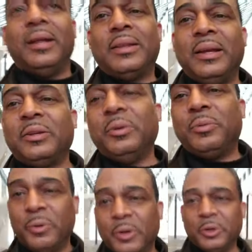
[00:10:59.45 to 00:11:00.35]
thank you
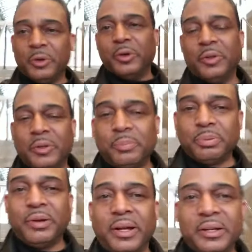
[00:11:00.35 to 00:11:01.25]
for your
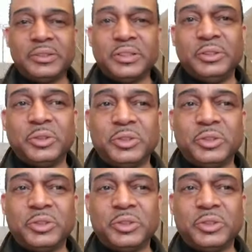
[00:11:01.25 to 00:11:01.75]
prayers and your